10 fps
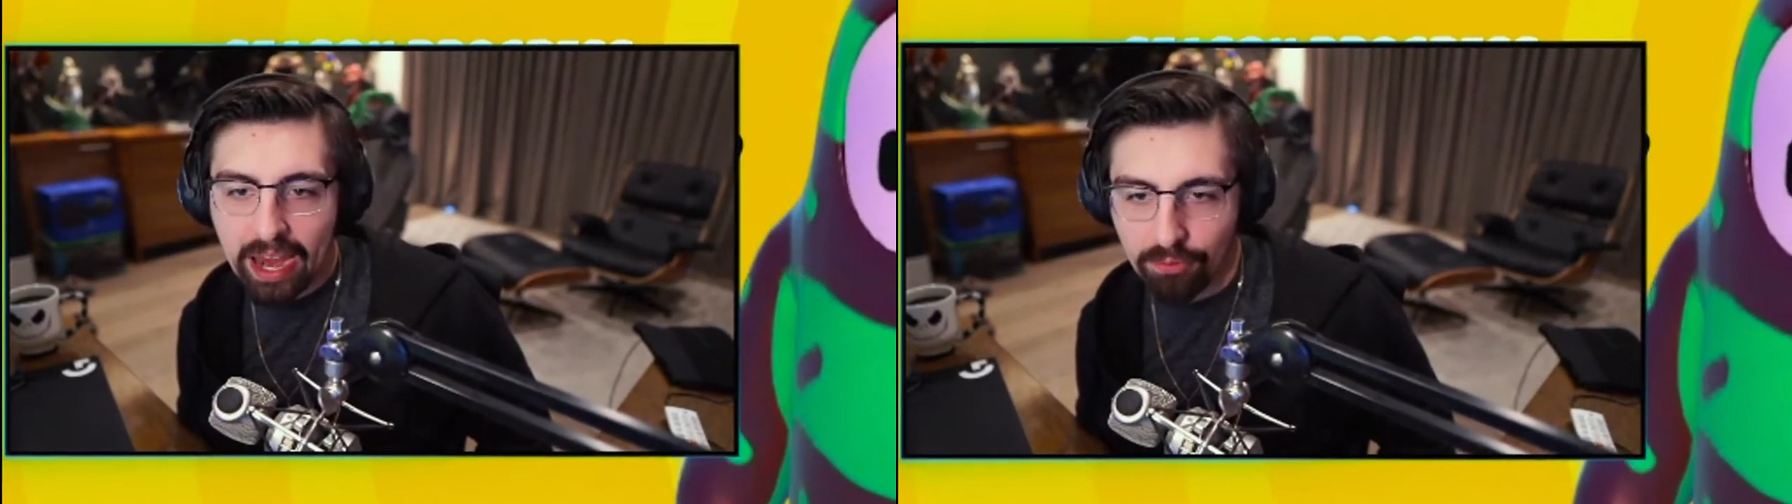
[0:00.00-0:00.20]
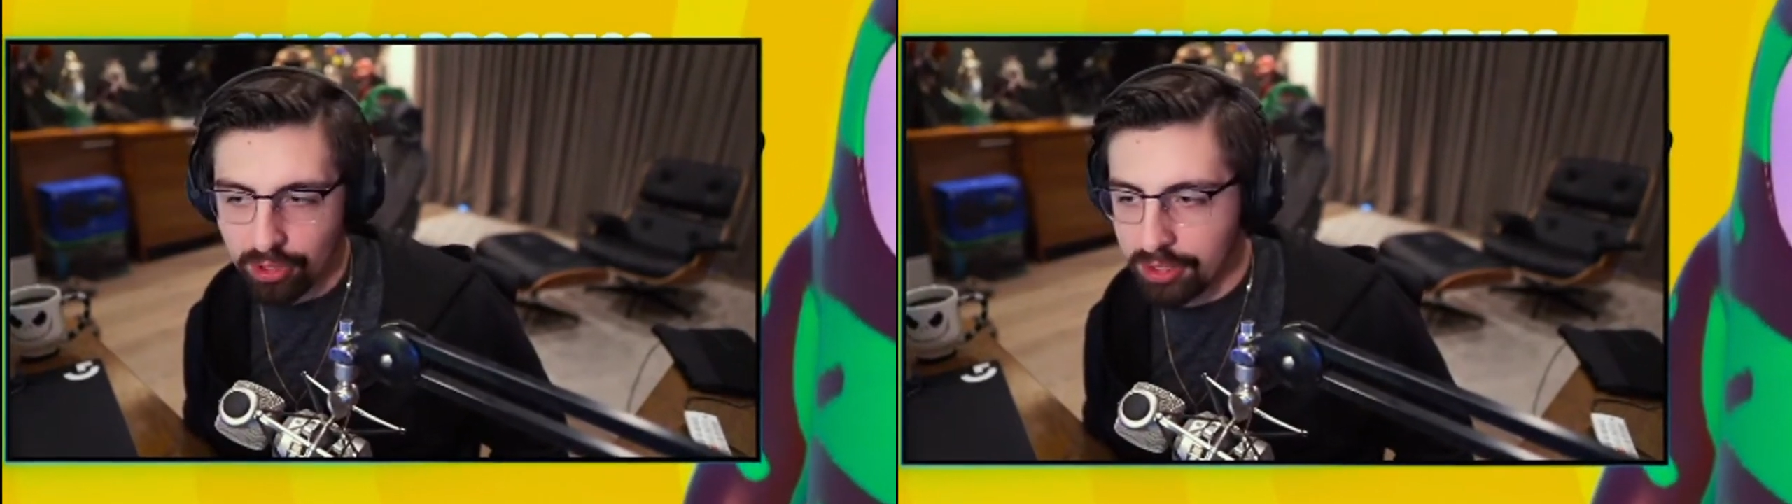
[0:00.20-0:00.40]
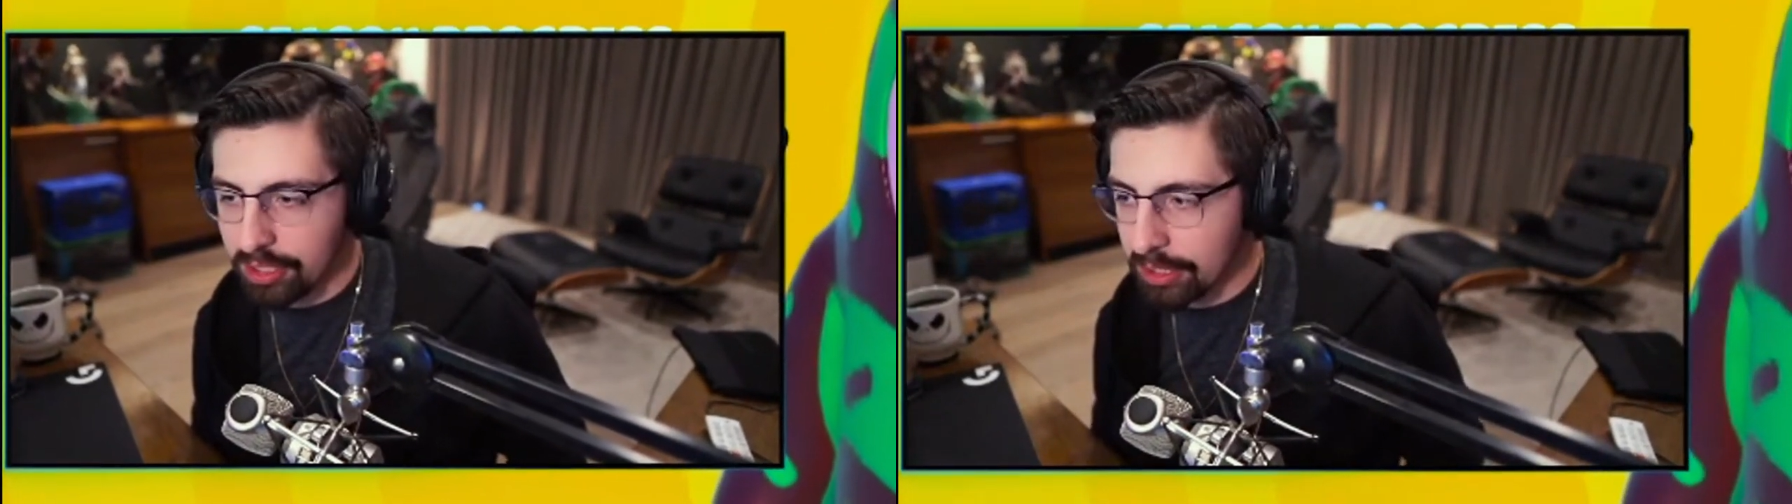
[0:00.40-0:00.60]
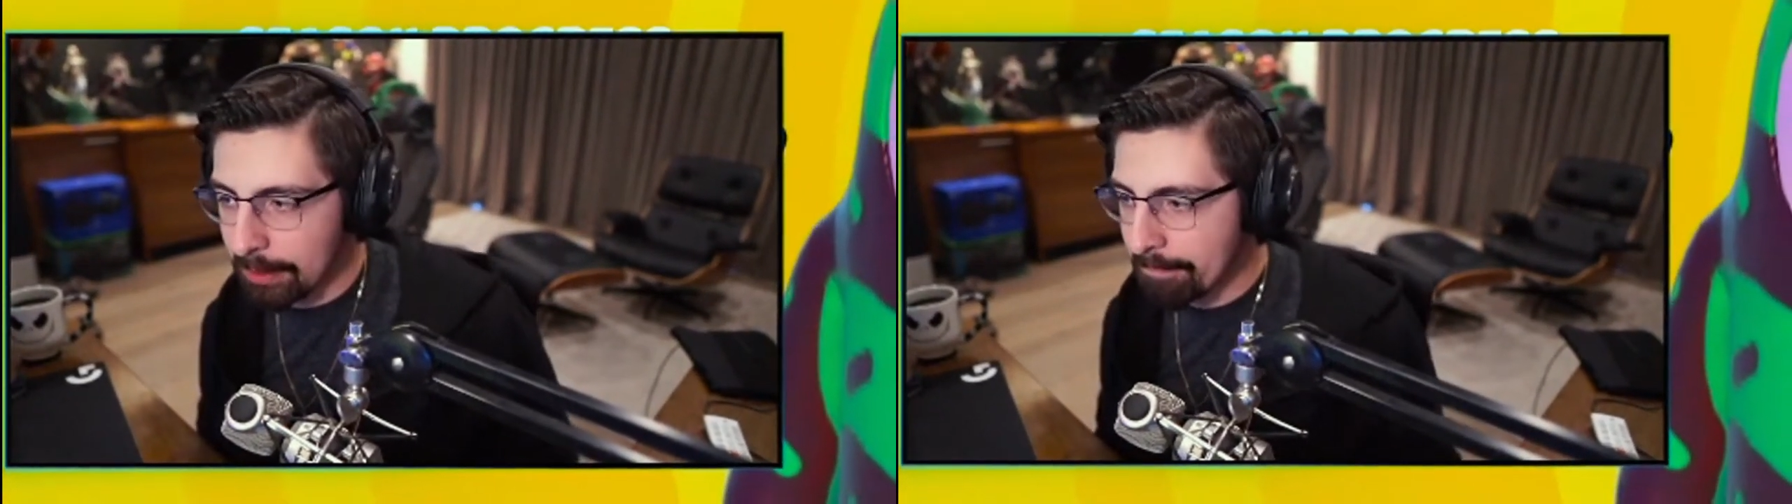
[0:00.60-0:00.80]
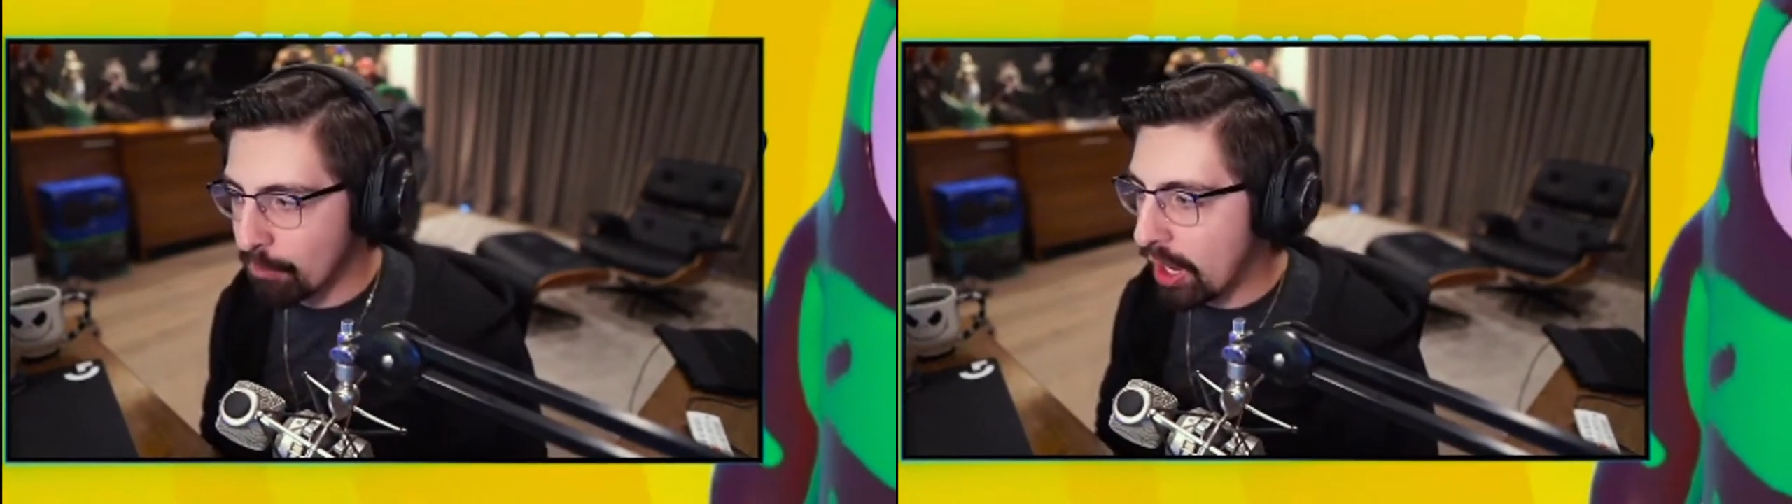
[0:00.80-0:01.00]
everything,
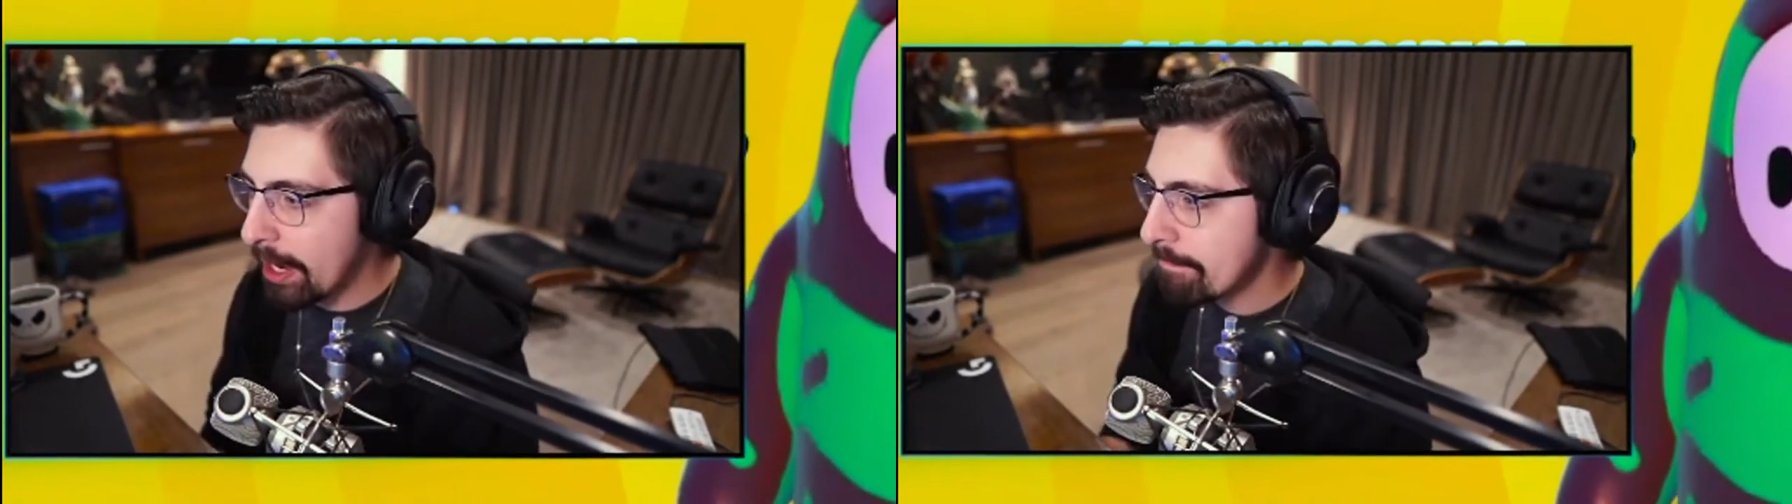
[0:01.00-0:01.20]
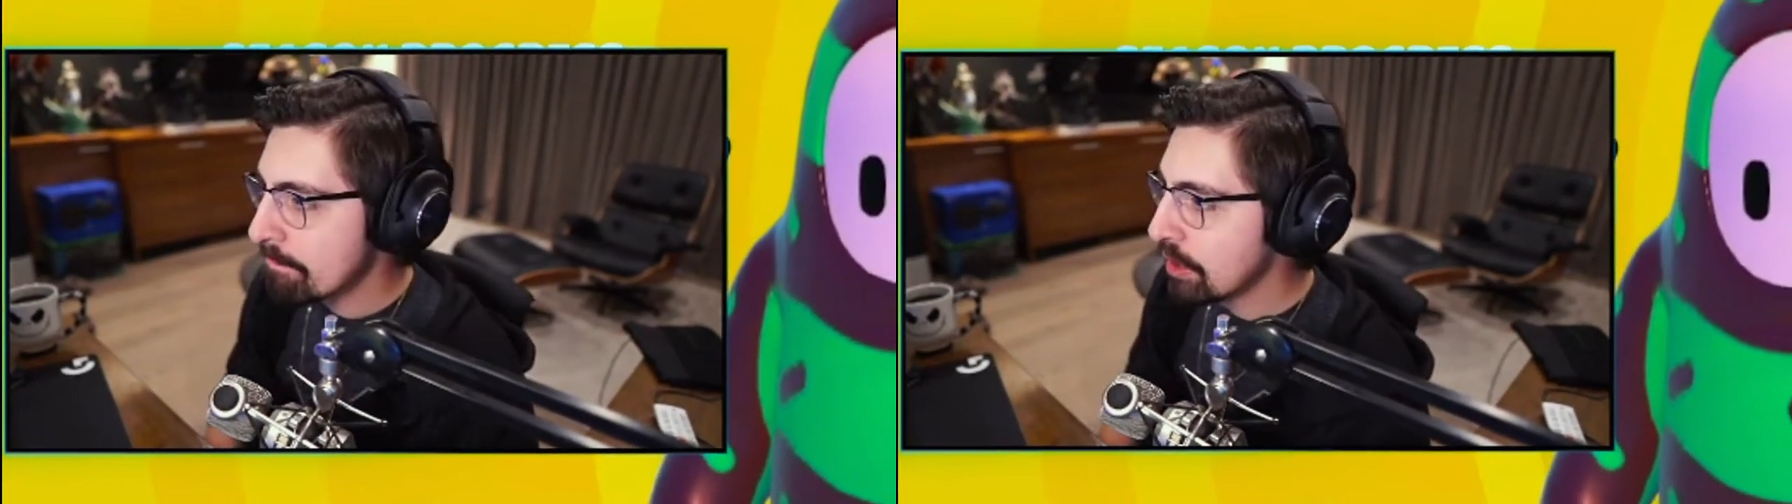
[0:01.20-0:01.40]
right?